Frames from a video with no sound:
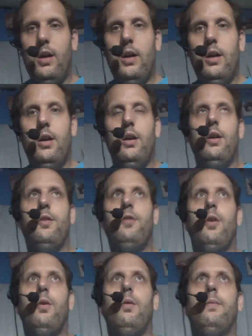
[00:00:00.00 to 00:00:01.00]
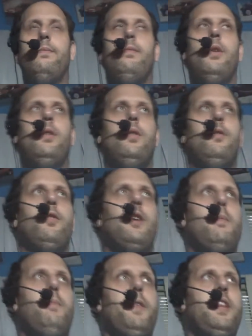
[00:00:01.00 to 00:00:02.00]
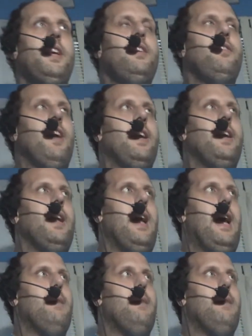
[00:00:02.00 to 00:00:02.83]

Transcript: So there's a couple things that could happen.